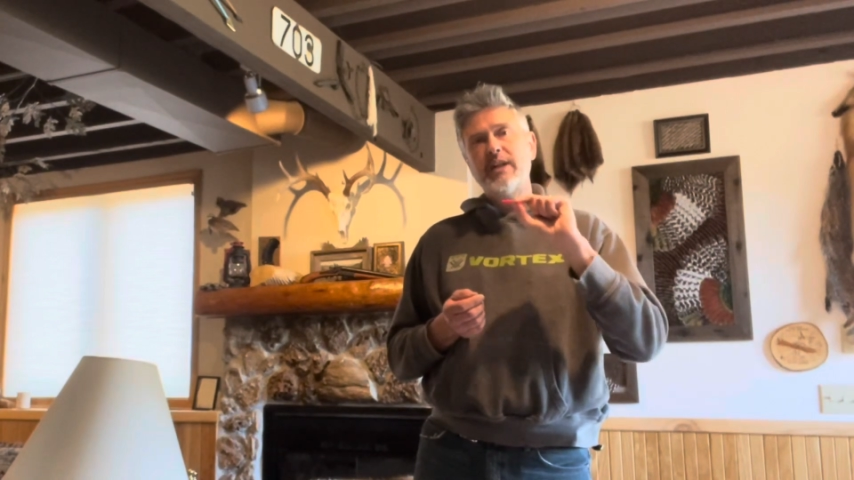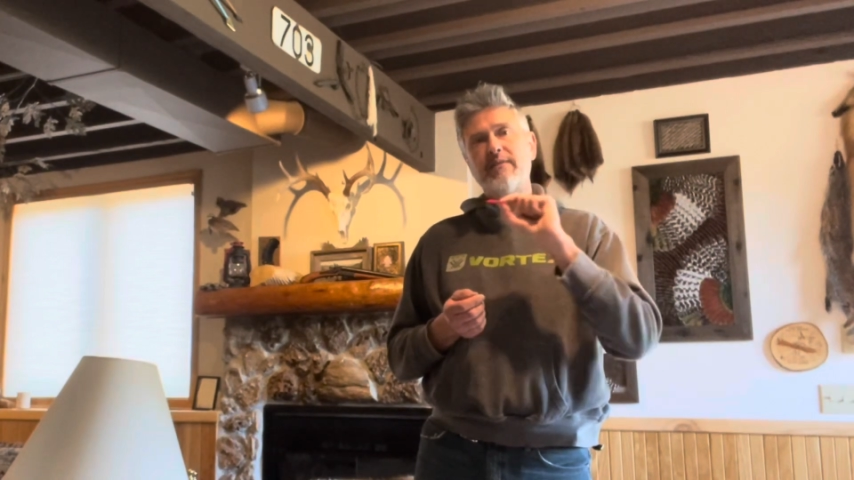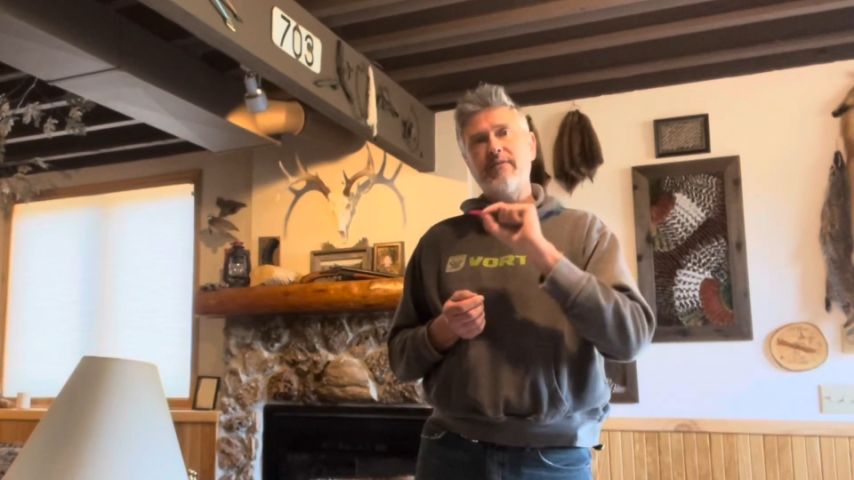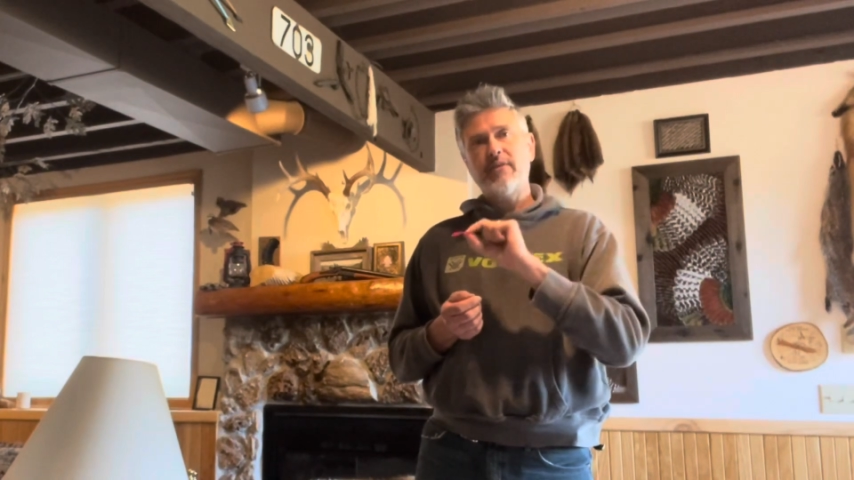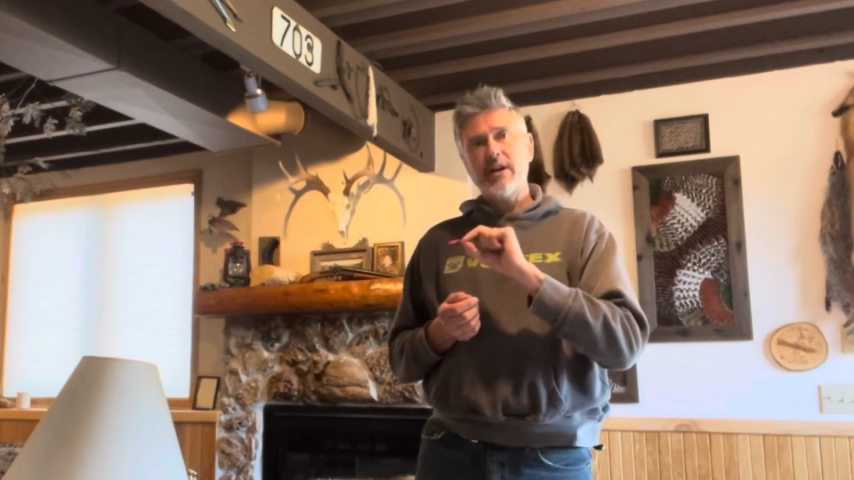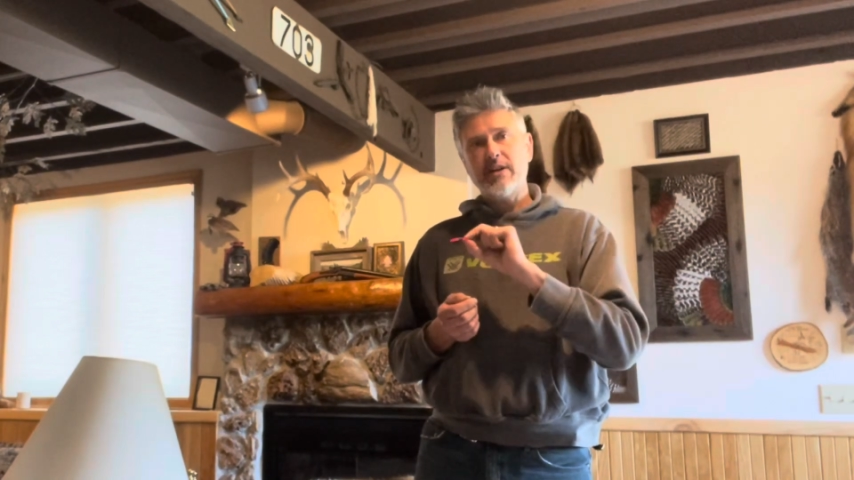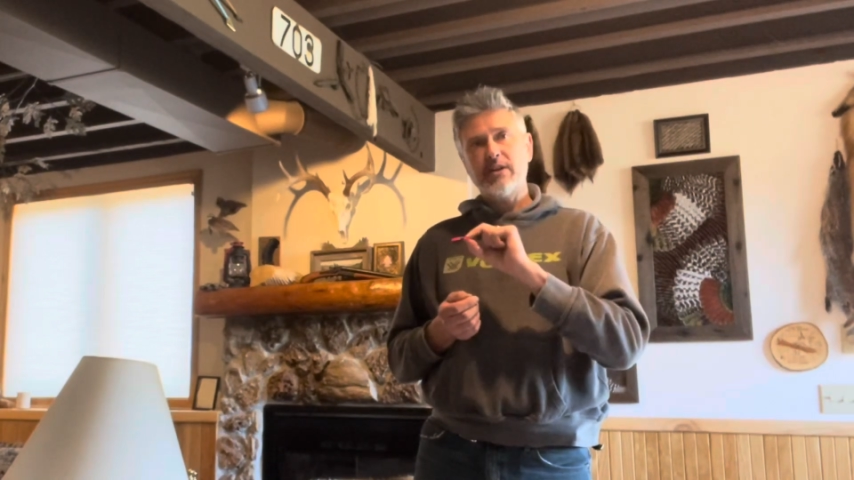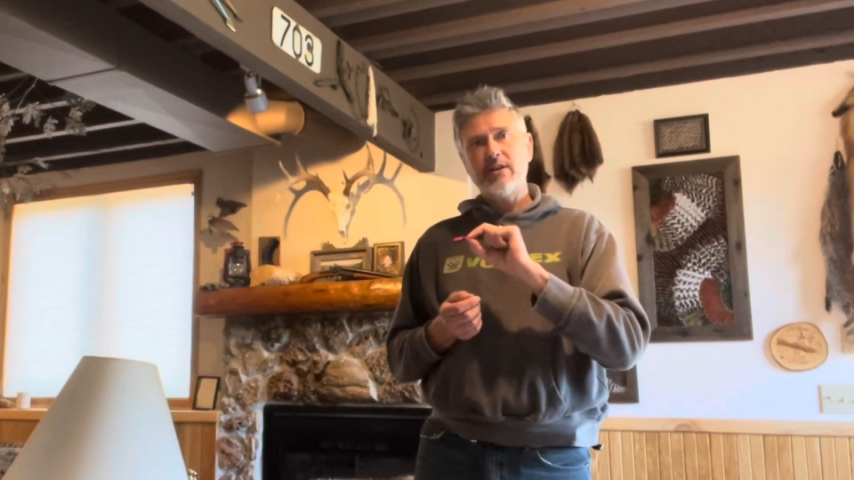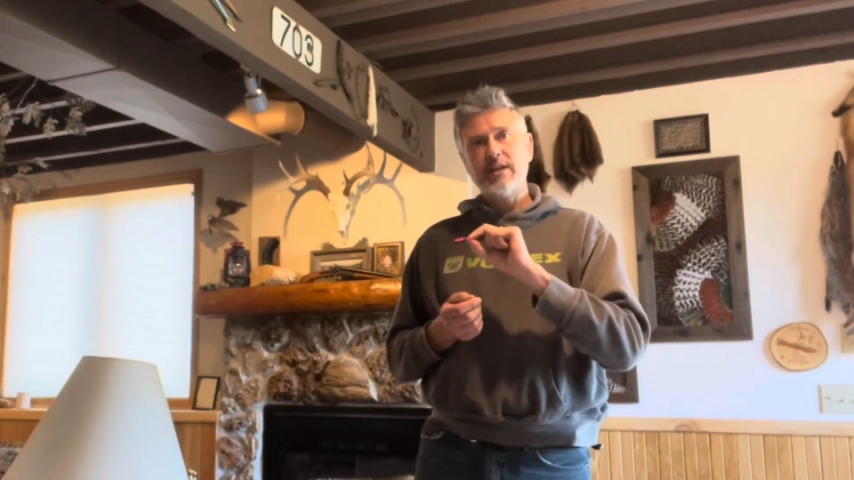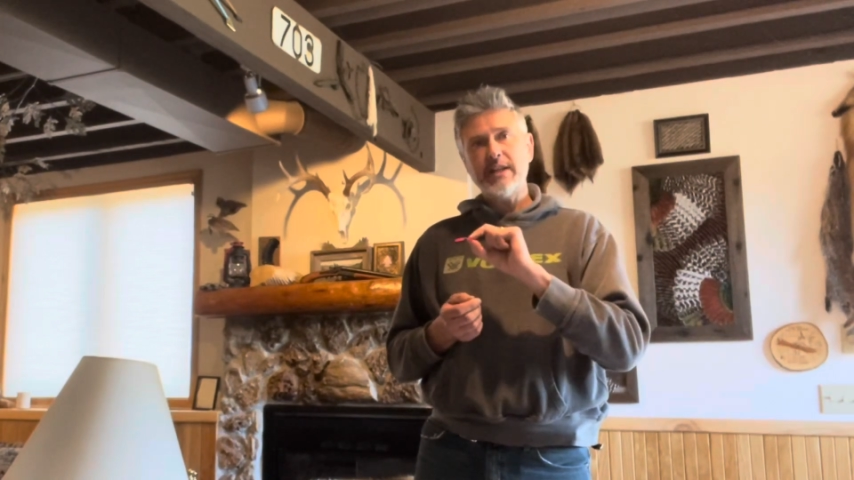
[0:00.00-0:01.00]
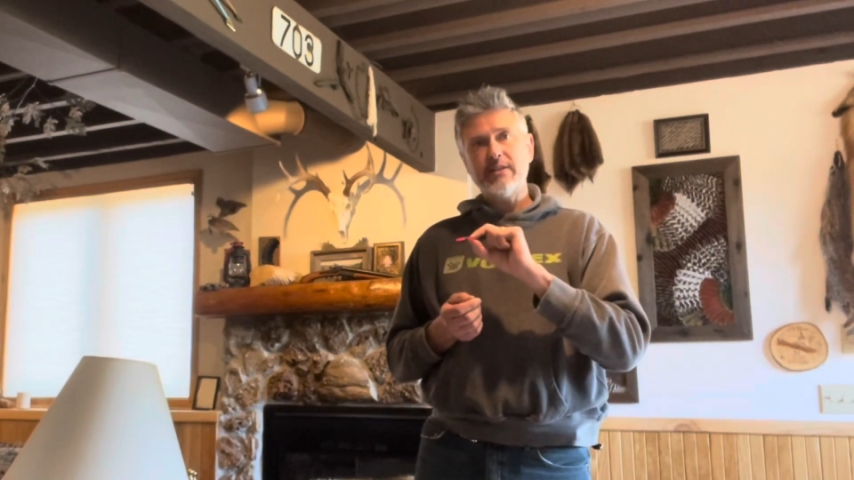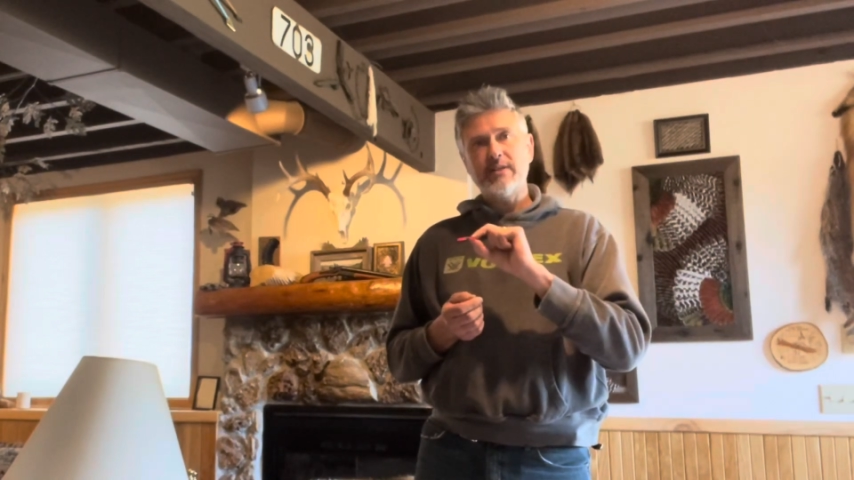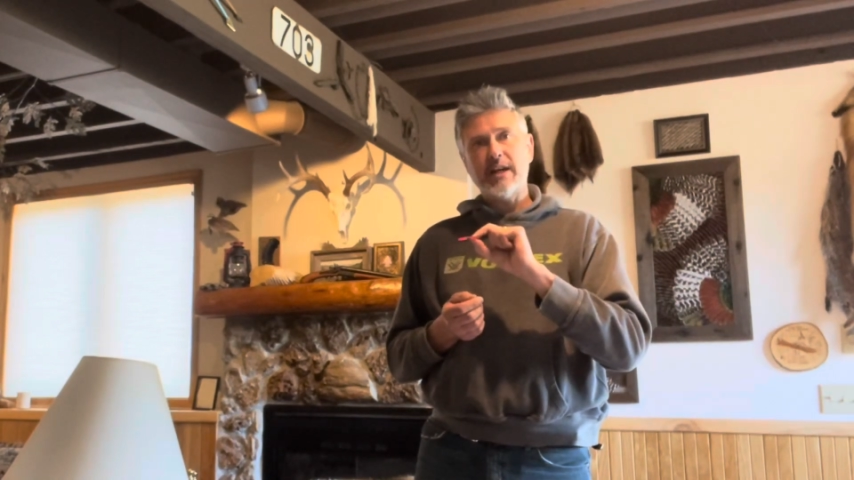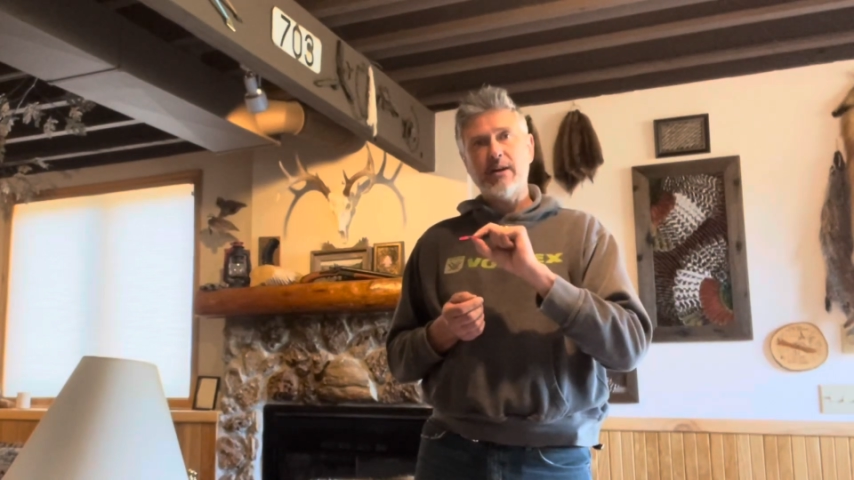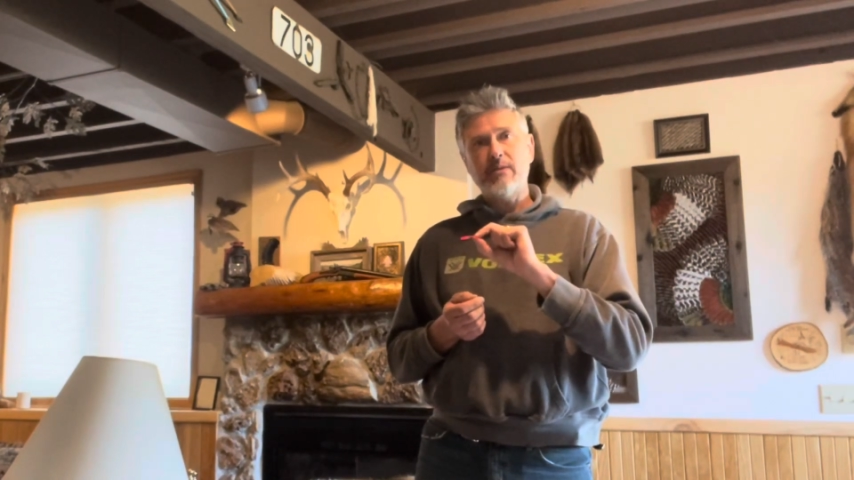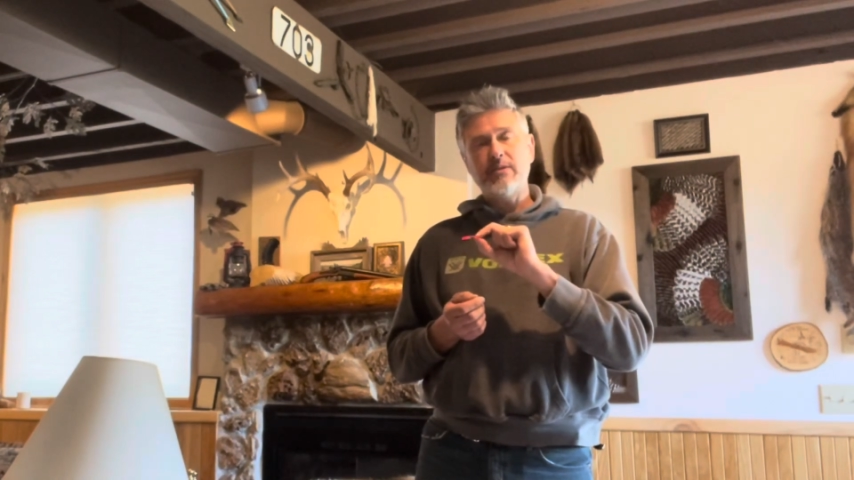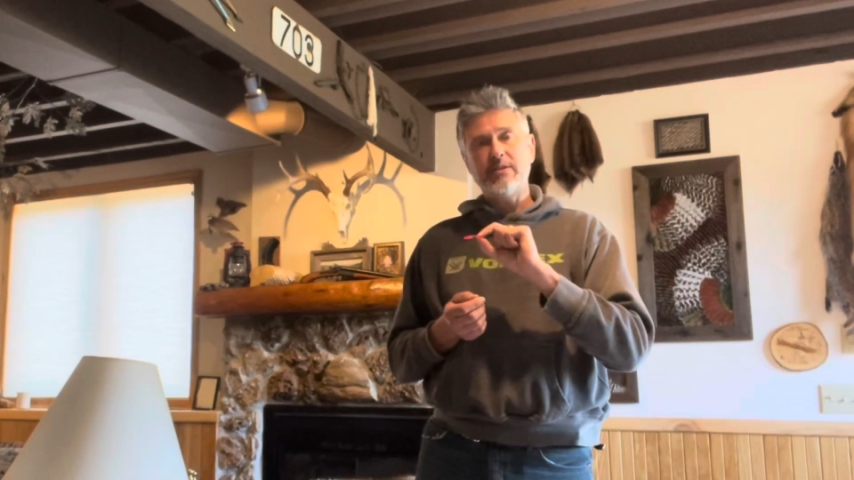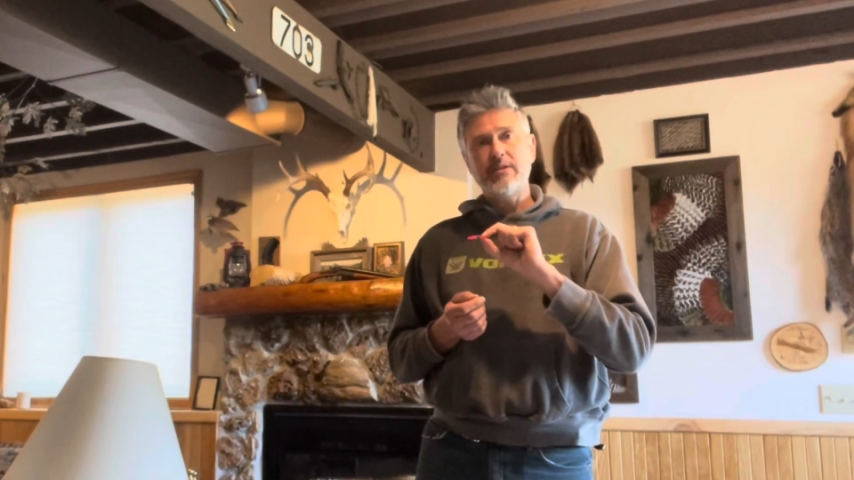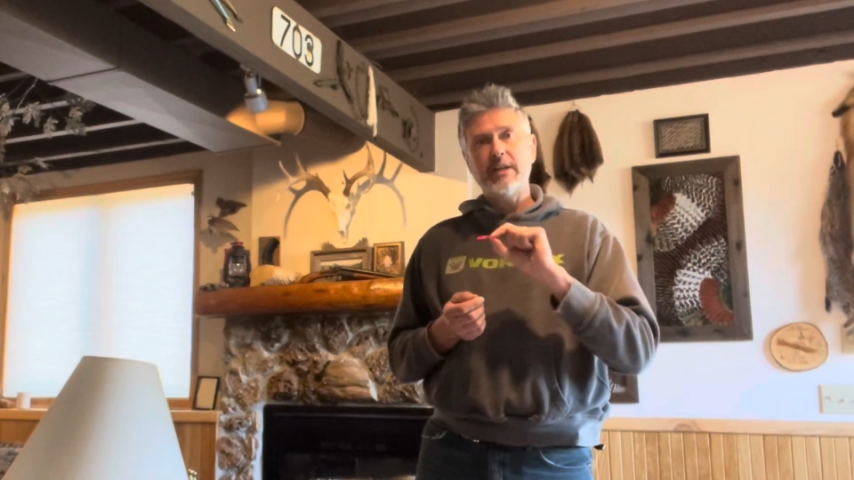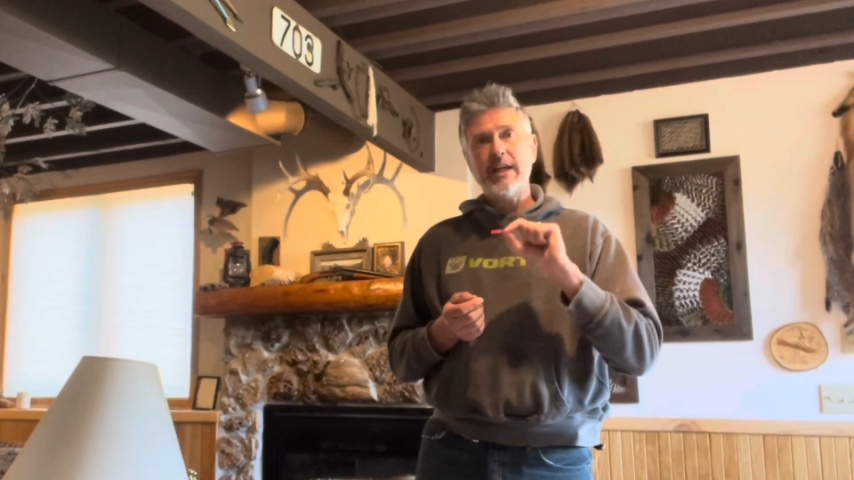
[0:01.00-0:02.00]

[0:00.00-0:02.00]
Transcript: in front of turkey sounds